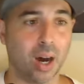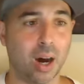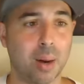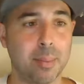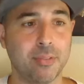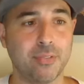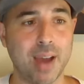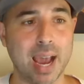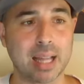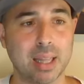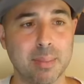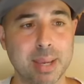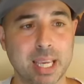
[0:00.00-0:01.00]
In
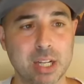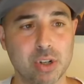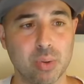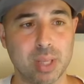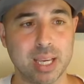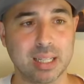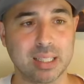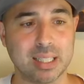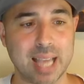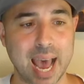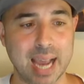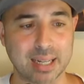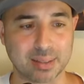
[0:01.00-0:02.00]
fact, let me get you the
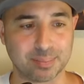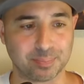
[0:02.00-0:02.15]
exact